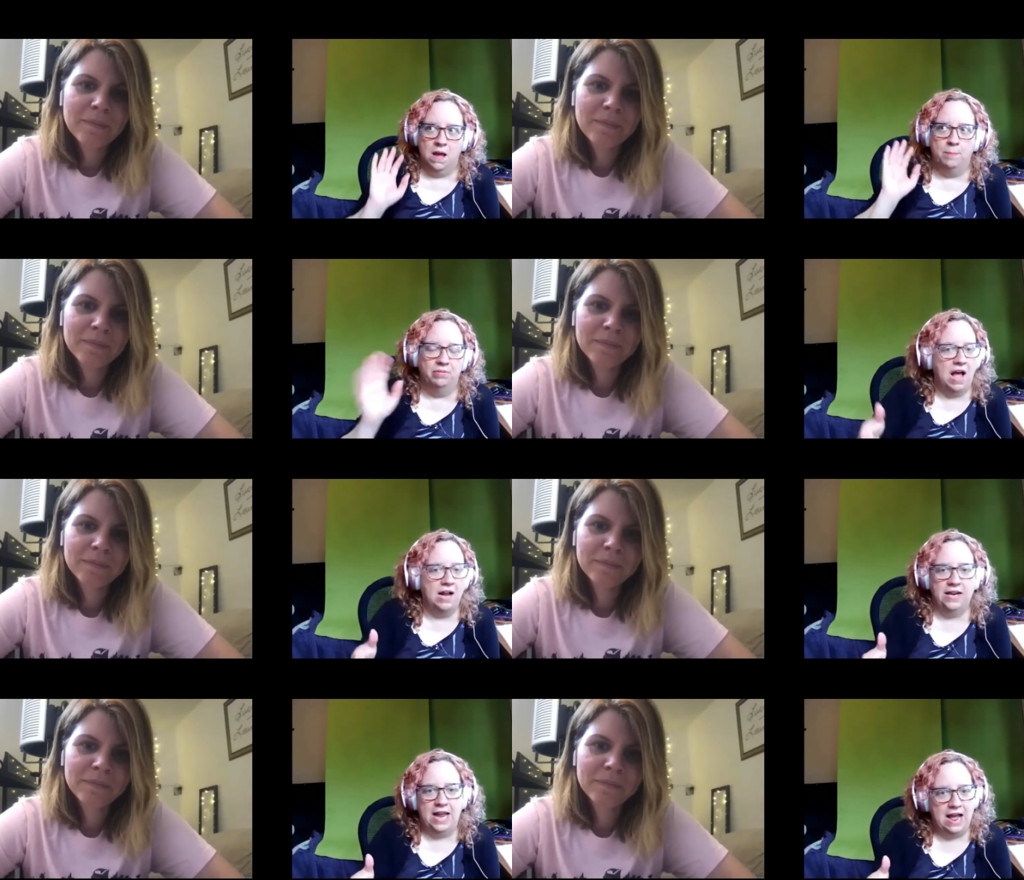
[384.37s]
Speaker 1: a
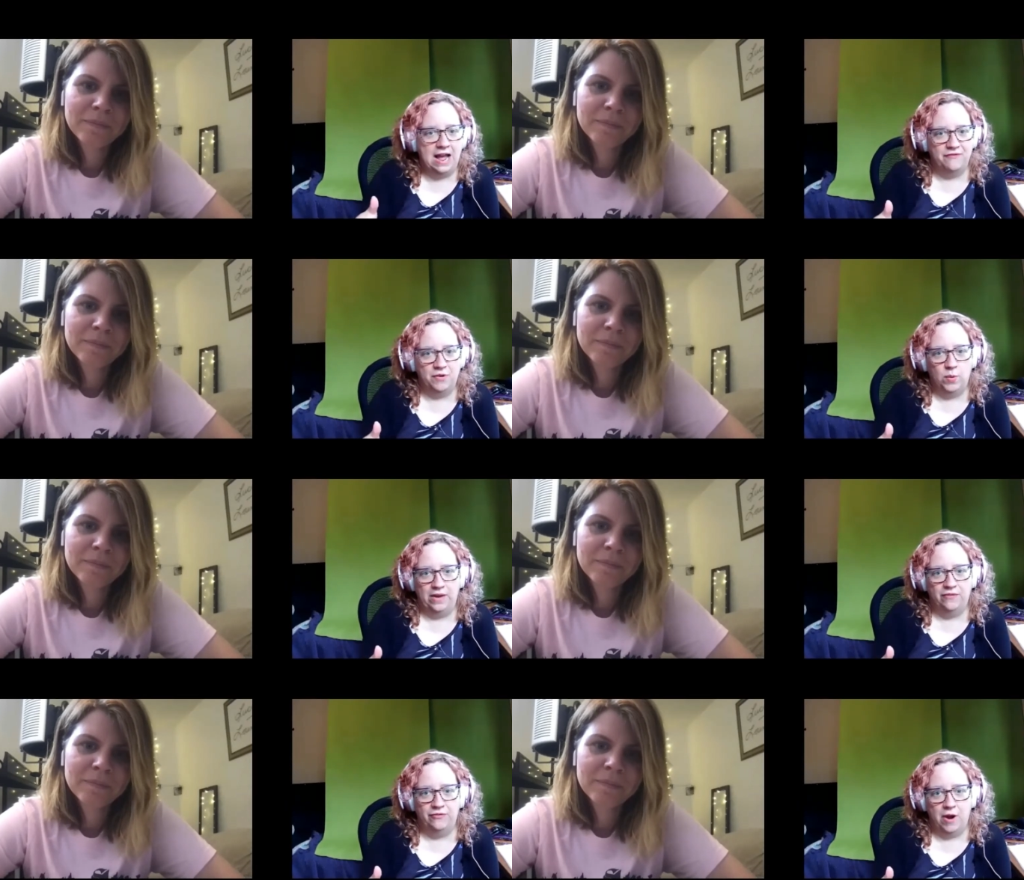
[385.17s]
block and a half
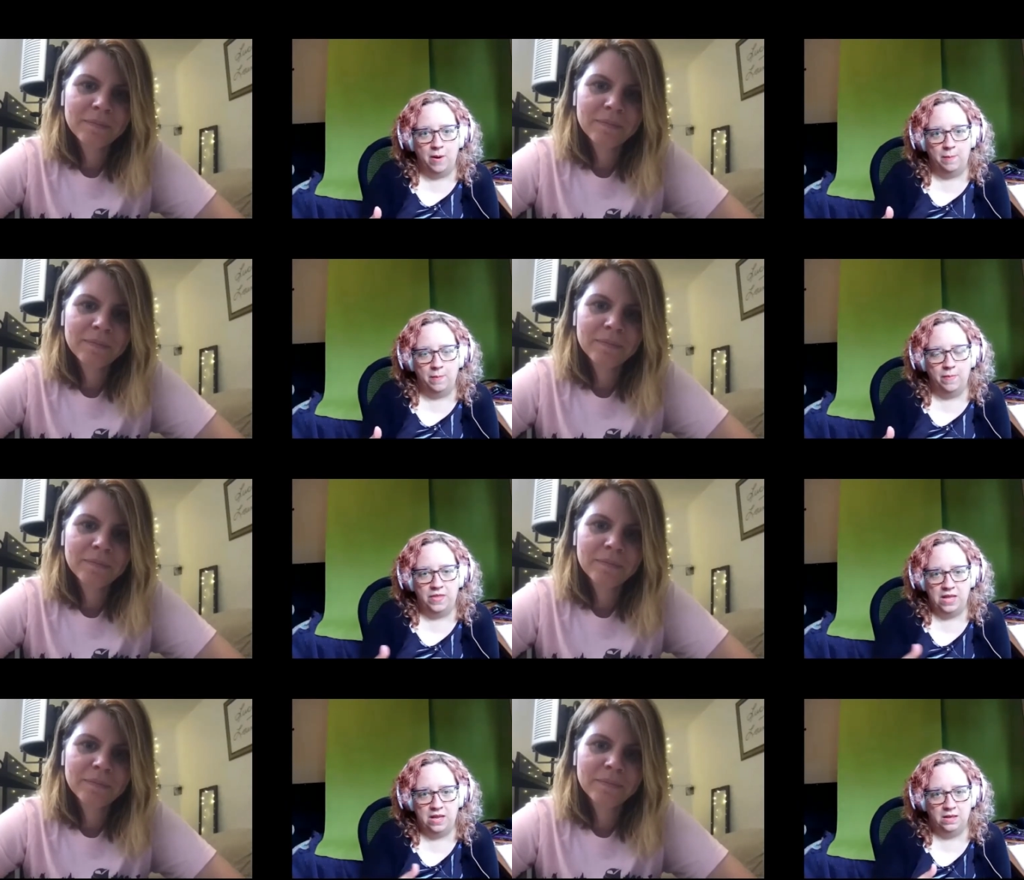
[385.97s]
away from
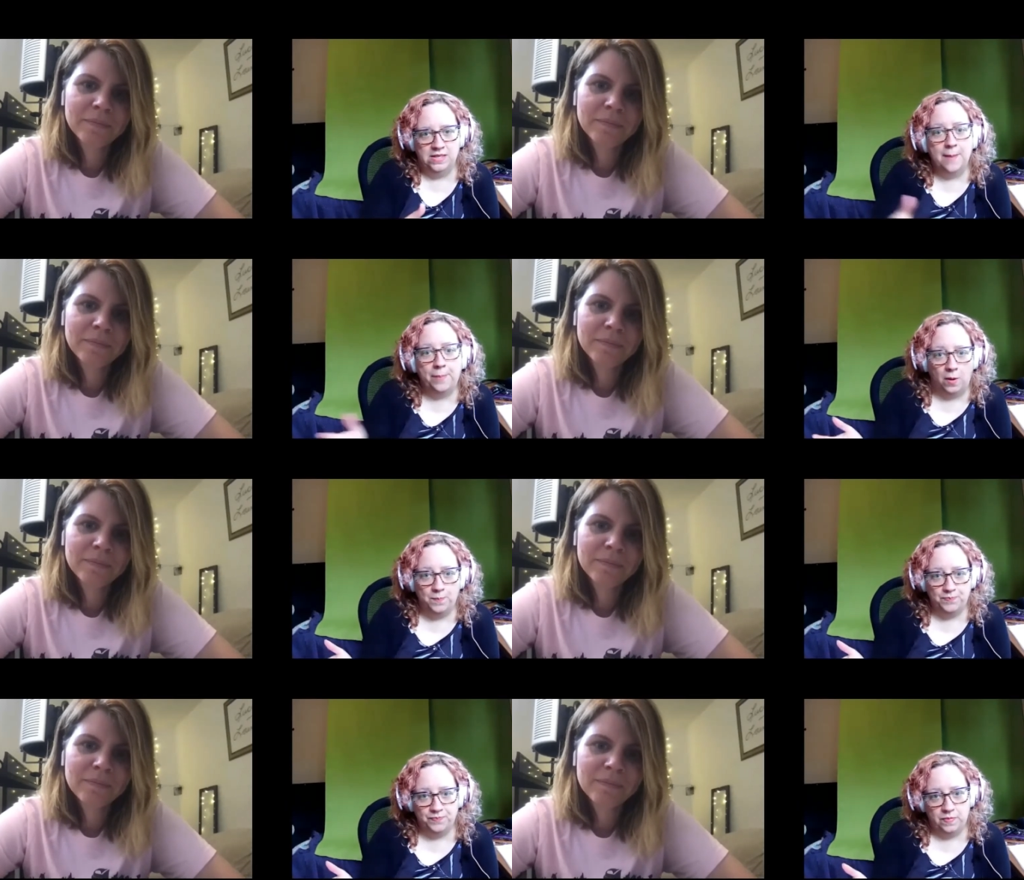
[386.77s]
the
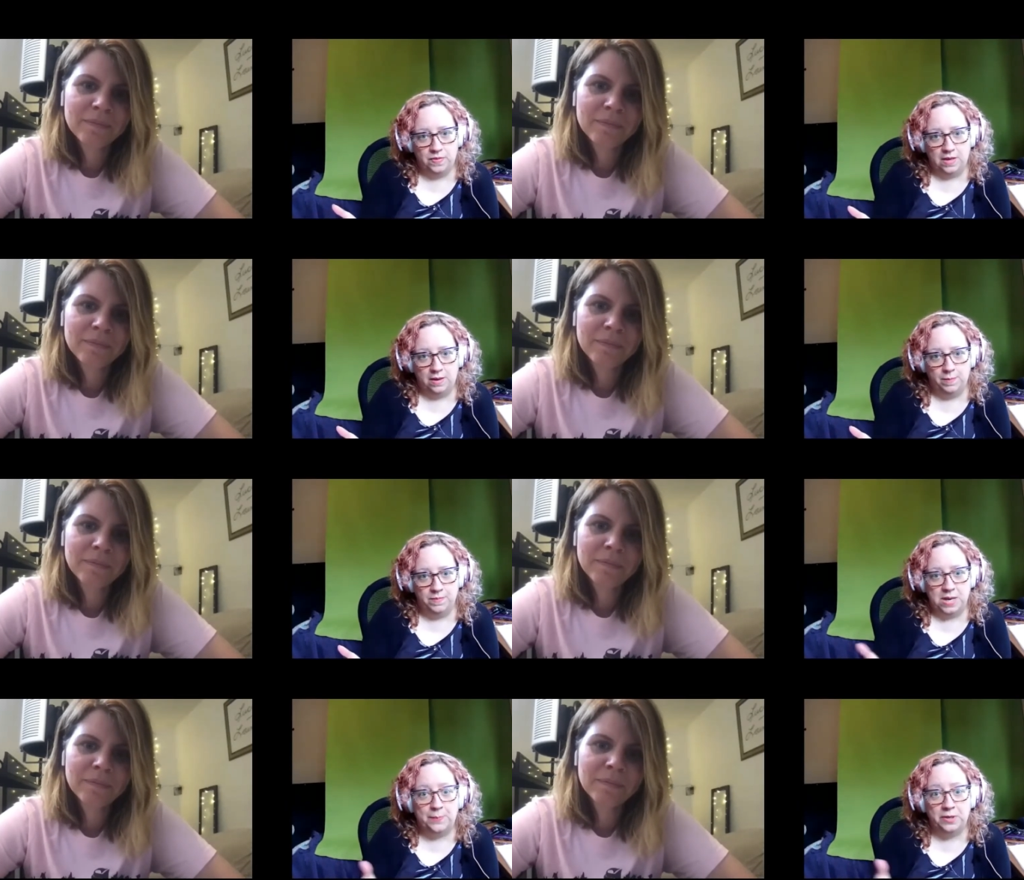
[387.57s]
temple the
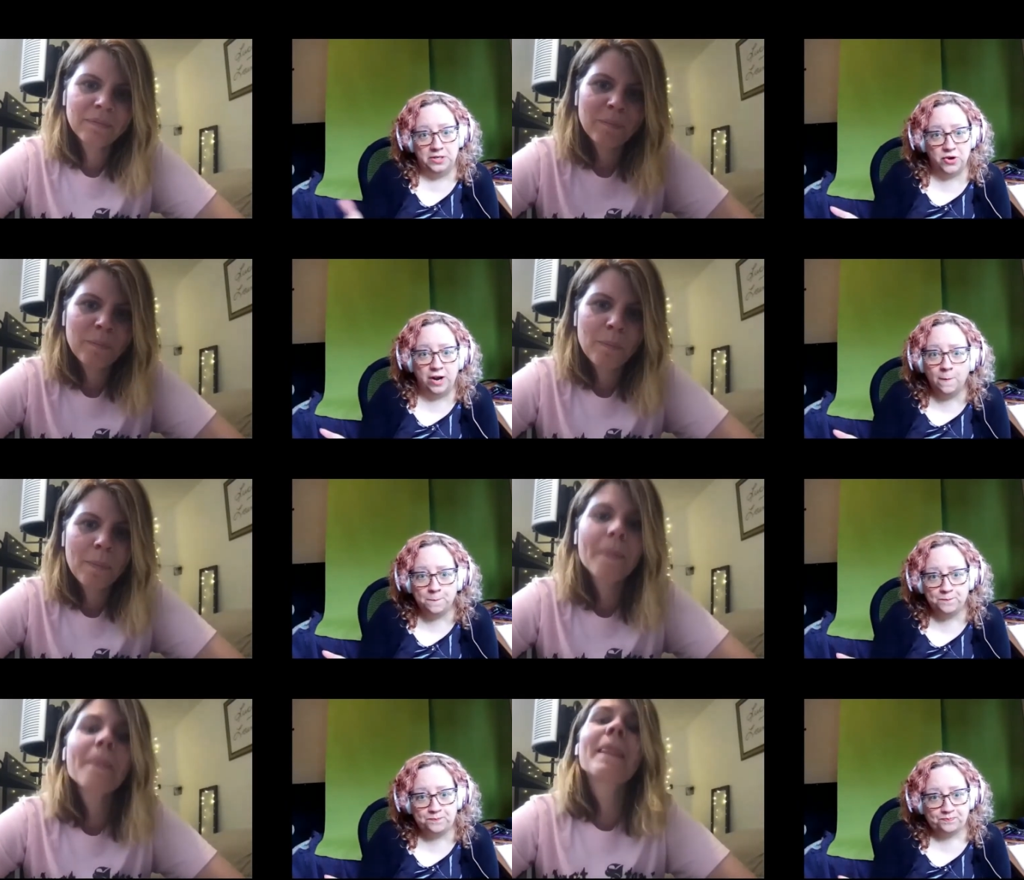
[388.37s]
temple israel
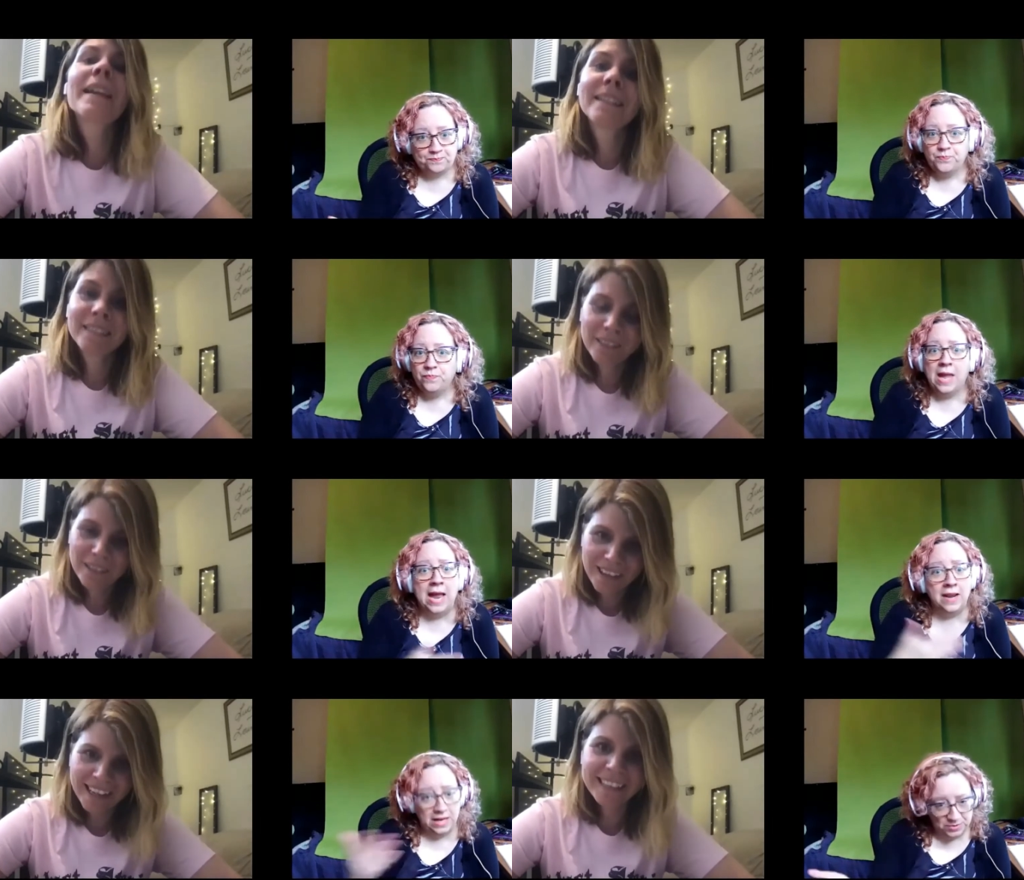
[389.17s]

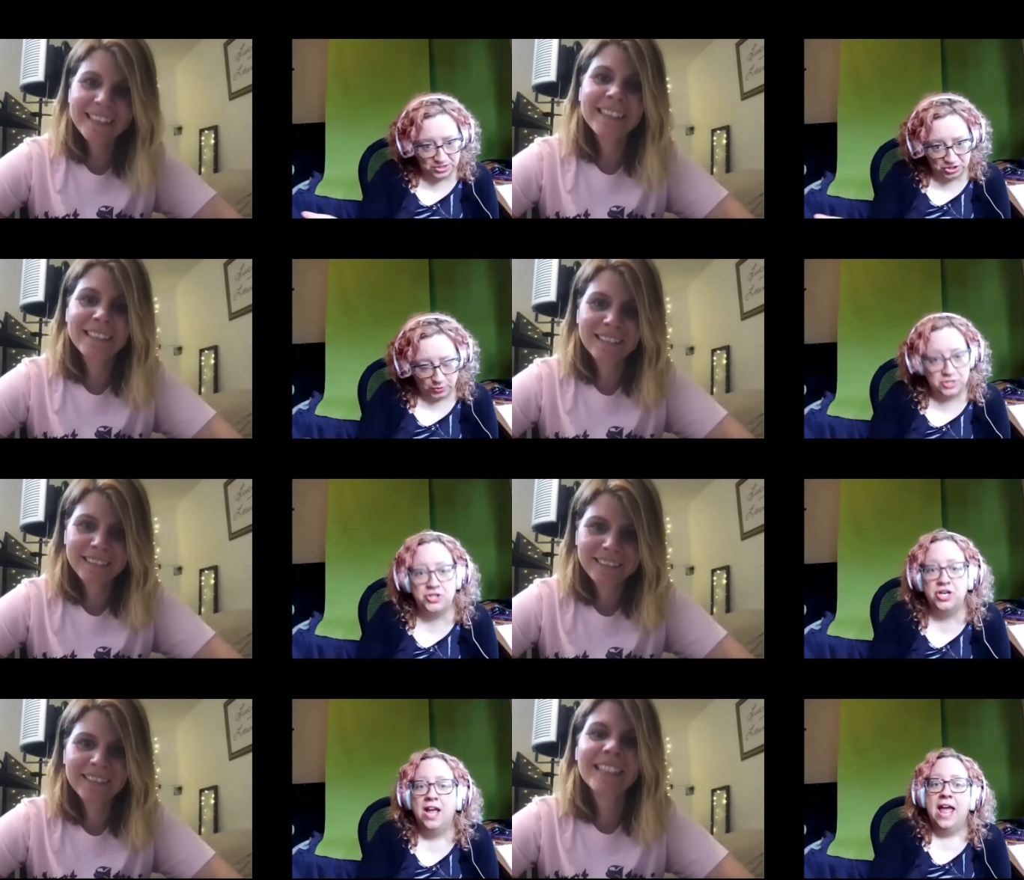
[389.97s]
Correct. And he was
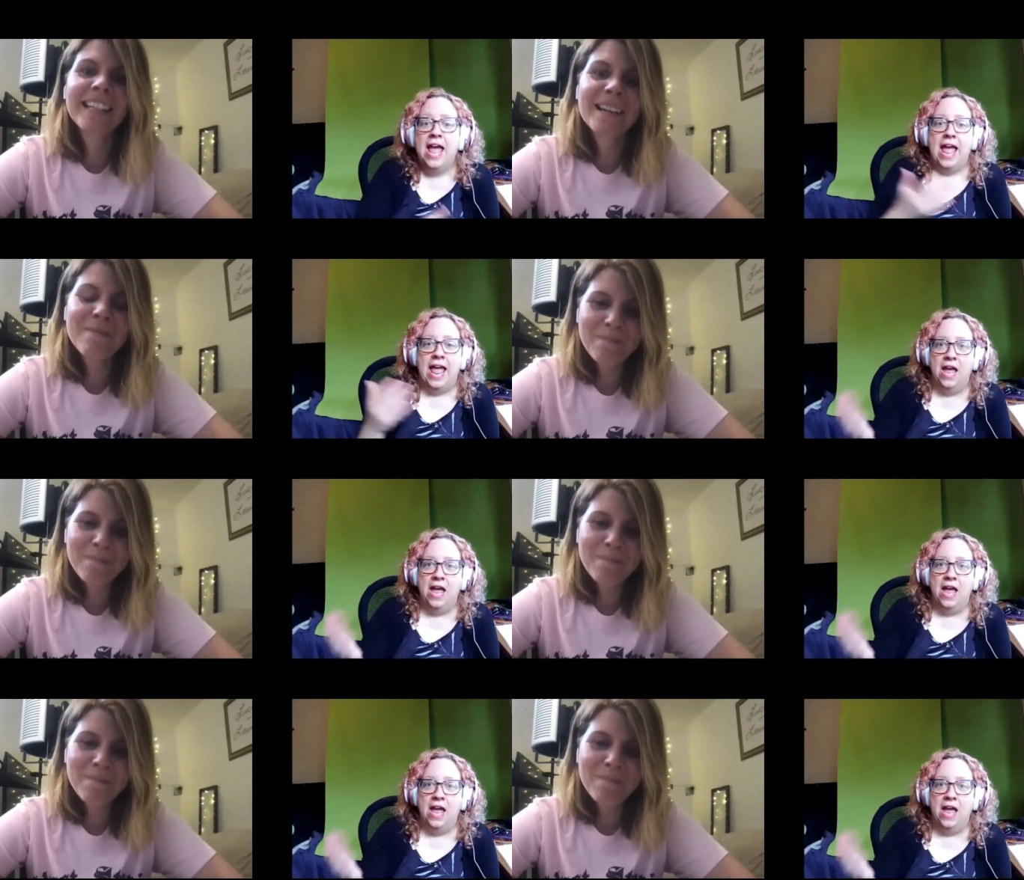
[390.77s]
Jewish. Yeah.